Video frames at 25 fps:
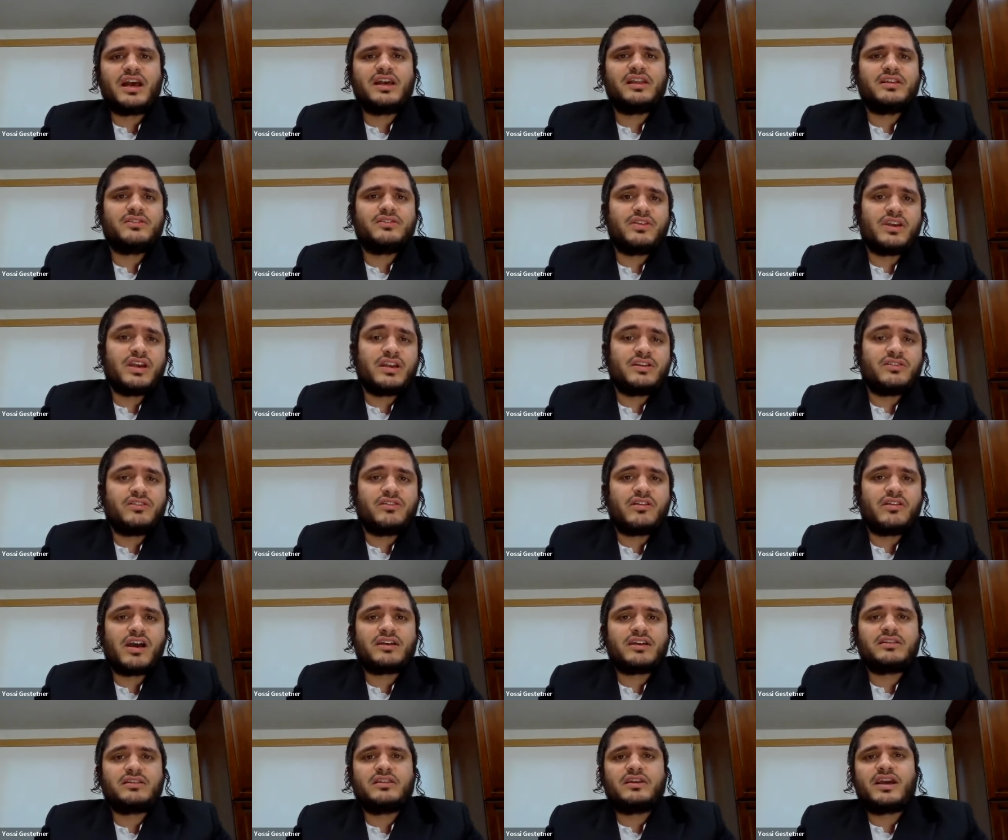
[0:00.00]
I live here in
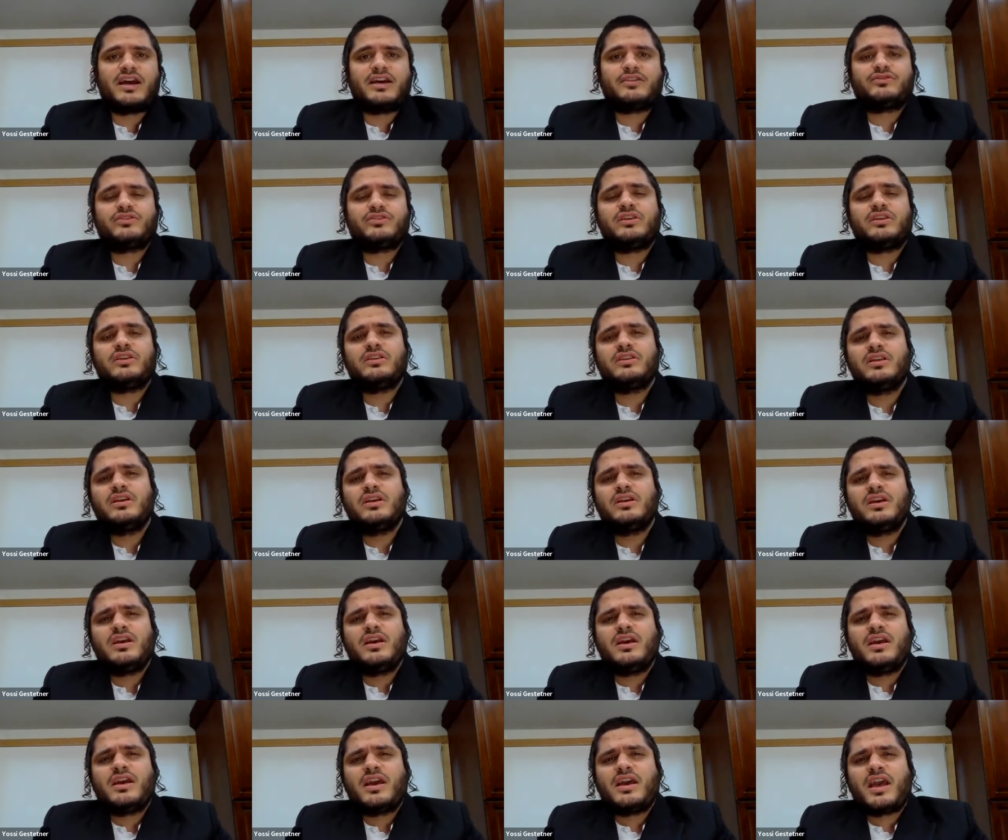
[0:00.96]
Rockland County.
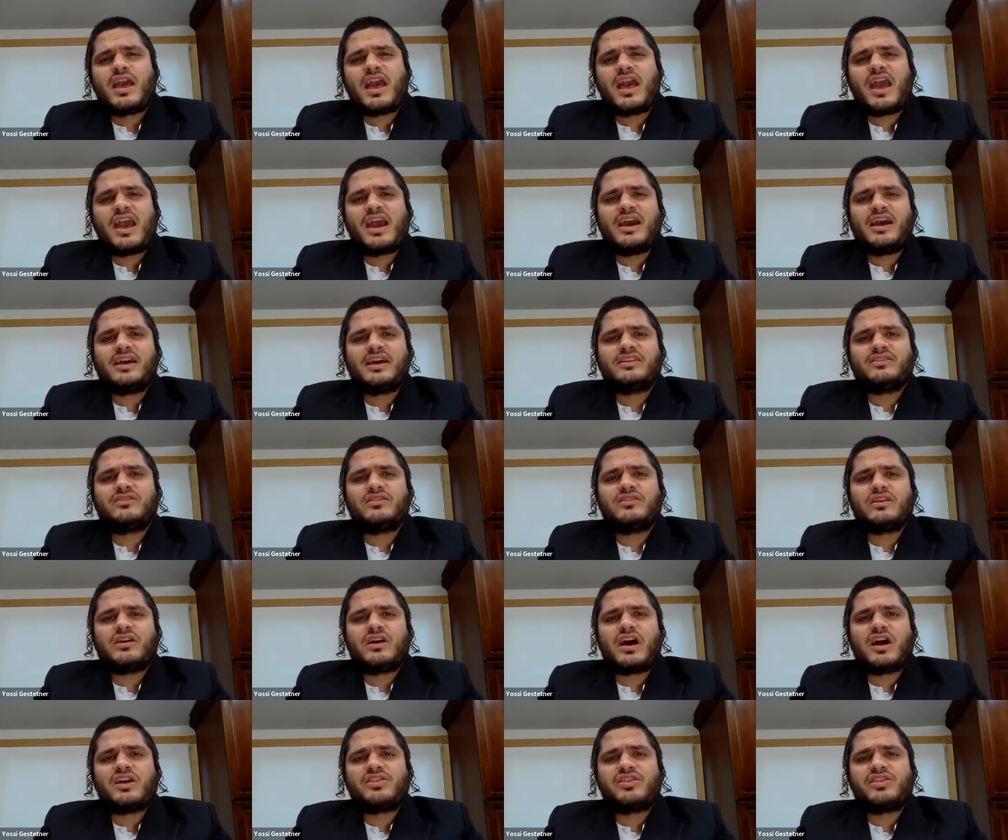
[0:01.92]
And
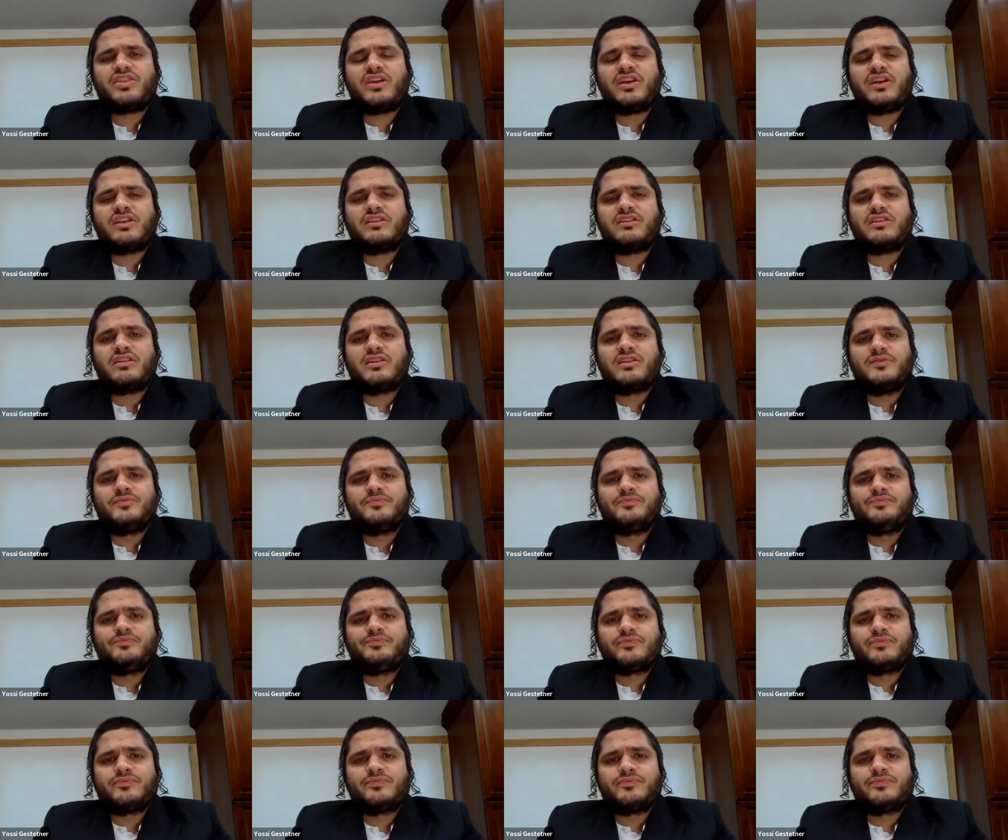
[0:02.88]
I think